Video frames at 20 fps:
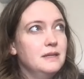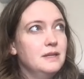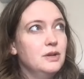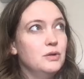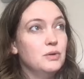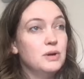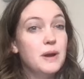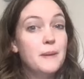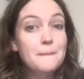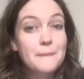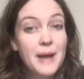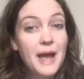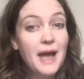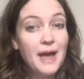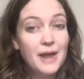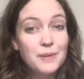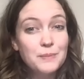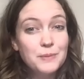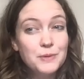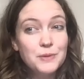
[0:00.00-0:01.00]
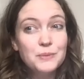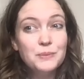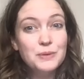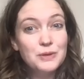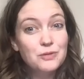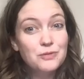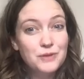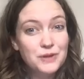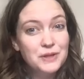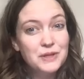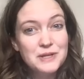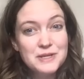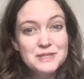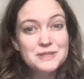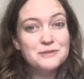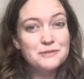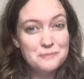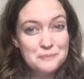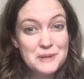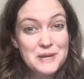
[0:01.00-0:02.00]
you know, compatible with
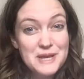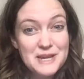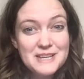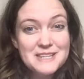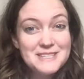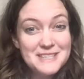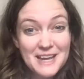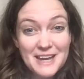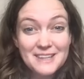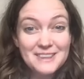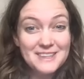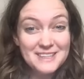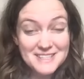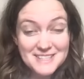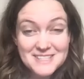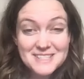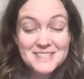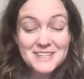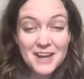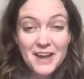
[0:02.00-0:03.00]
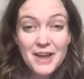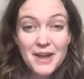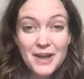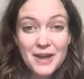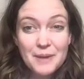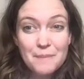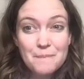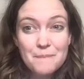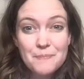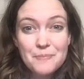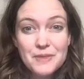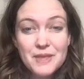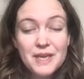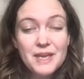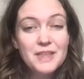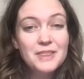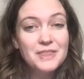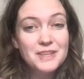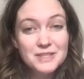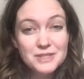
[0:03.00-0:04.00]
feelings of peace at this time?
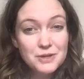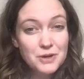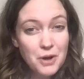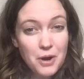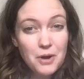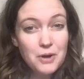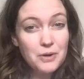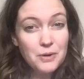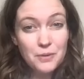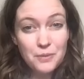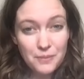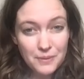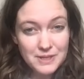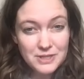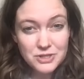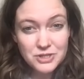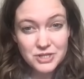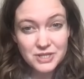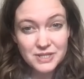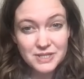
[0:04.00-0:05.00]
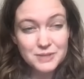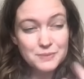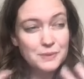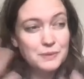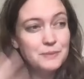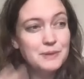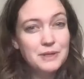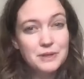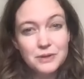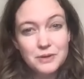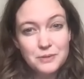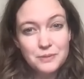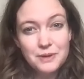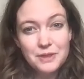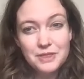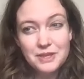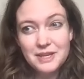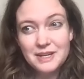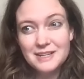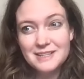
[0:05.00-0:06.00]
These are hard questions. When we look
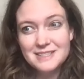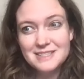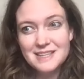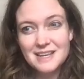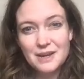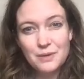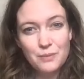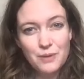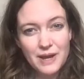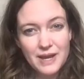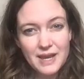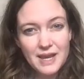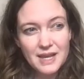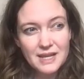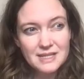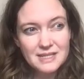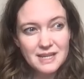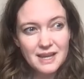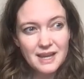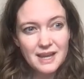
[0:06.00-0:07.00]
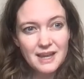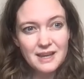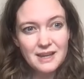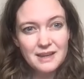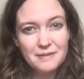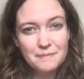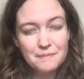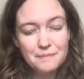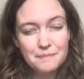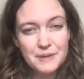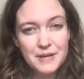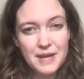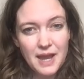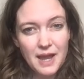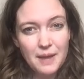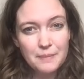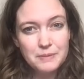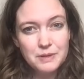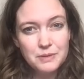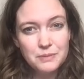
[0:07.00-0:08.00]
within and say, why can't I be
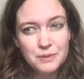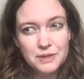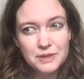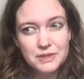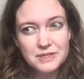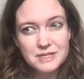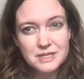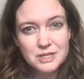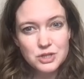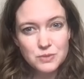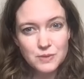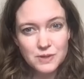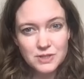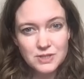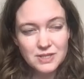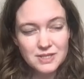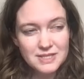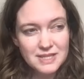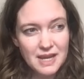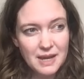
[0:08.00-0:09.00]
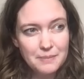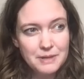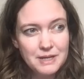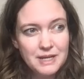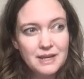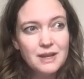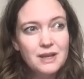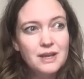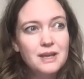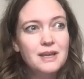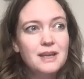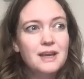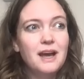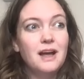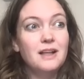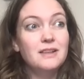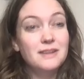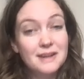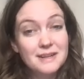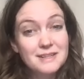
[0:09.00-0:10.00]
happy with the situation that's happening?
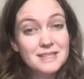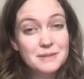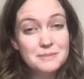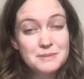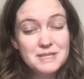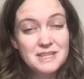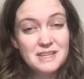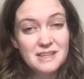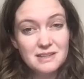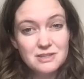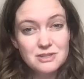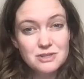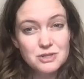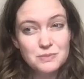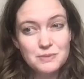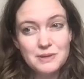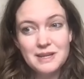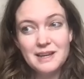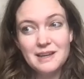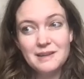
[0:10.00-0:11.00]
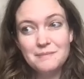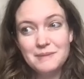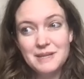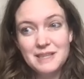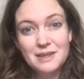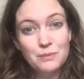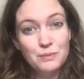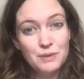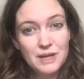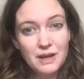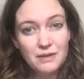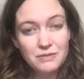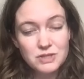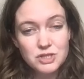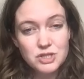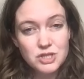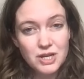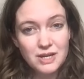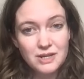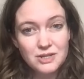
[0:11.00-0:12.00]
A lot of times the answers we get mean that we have
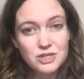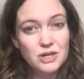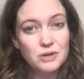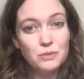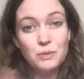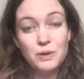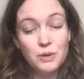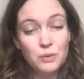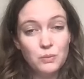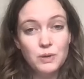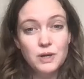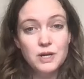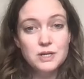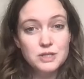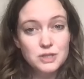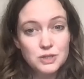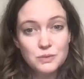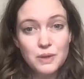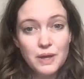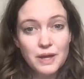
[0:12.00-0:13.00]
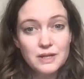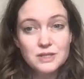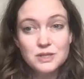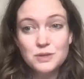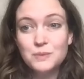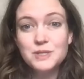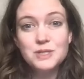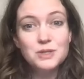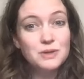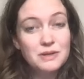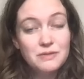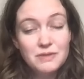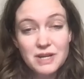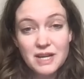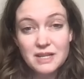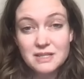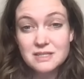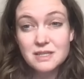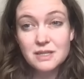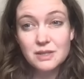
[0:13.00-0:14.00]
to change and we don't want to do that. So we don't
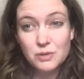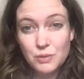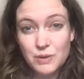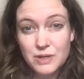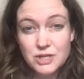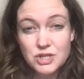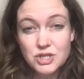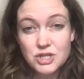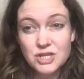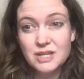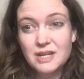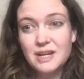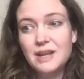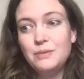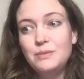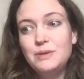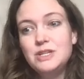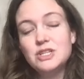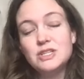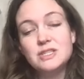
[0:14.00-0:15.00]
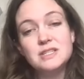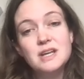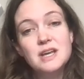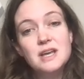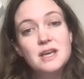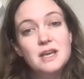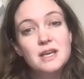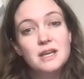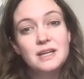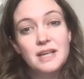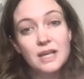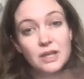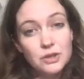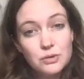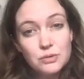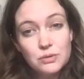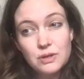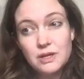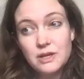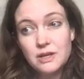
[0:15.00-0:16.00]
even ask the question and we just
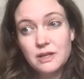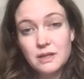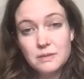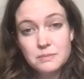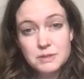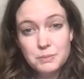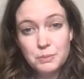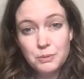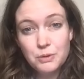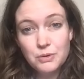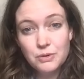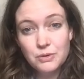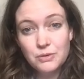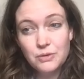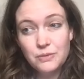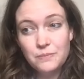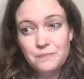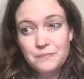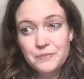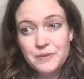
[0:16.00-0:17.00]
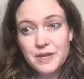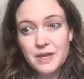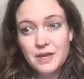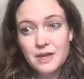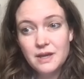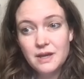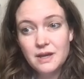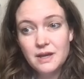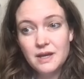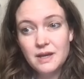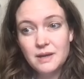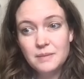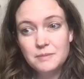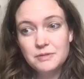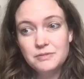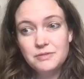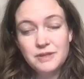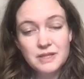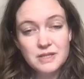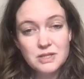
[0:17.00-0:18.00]
get through the eclipse portal
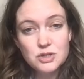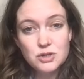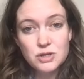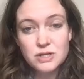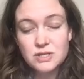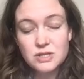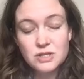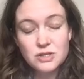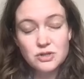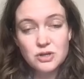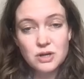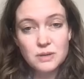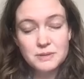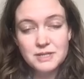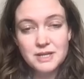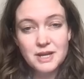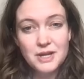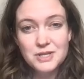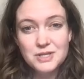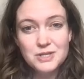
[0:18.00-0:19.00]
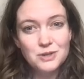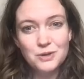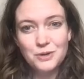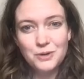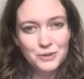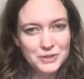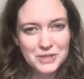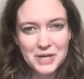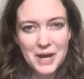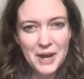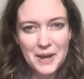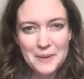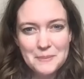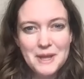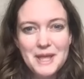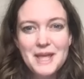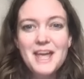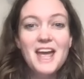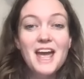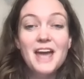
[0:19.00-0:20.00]
um, feeling stressed and traumatized the whole
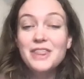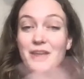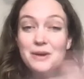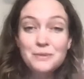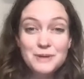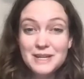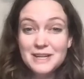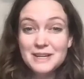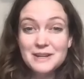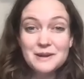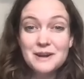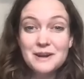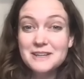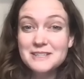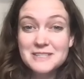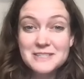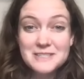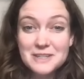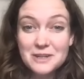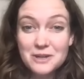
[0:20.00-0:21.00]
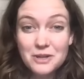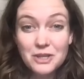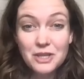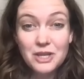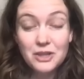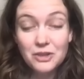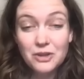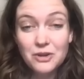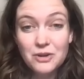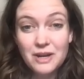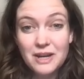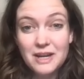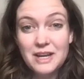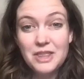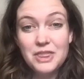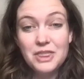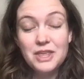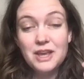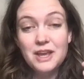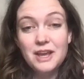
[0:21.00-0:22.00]
time. And then we didn't necessarily learn
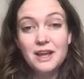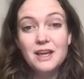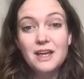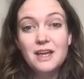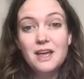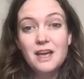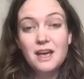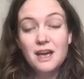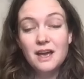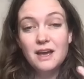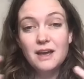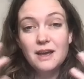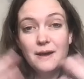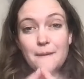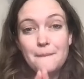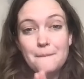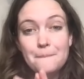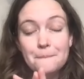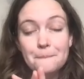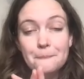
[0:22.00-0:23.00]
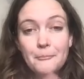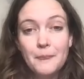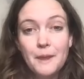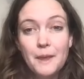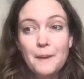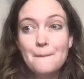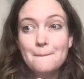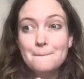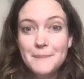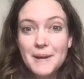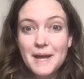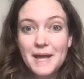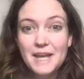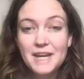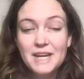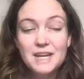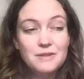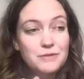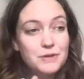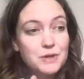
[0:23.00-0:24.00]
anything. Um,
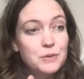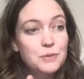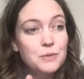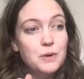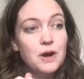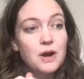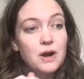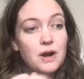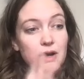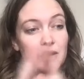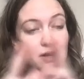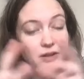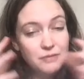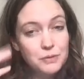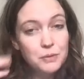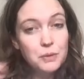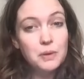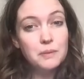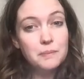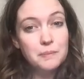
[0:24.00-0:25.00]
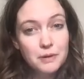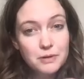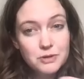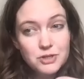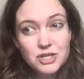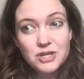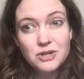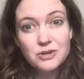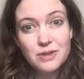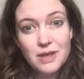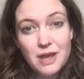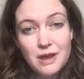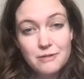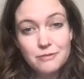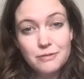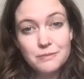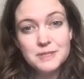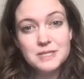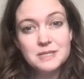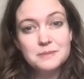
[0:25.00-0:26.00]
but if you if you are approaching your
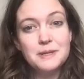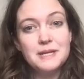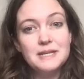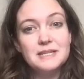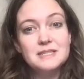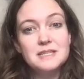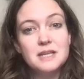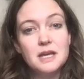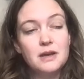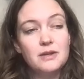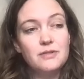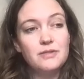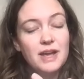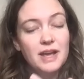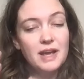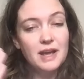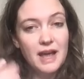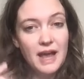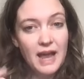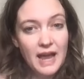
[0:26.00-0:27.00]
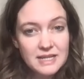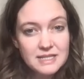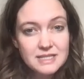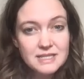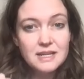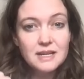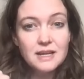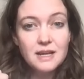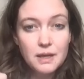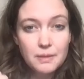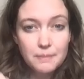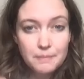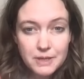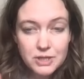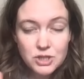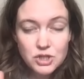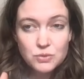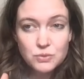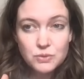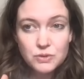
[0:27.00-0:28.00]
life from a space of asking
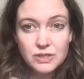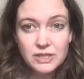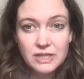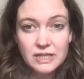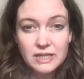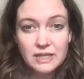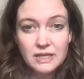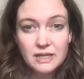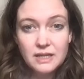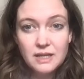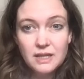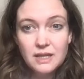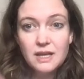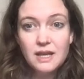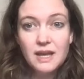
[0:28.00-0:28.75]
habitually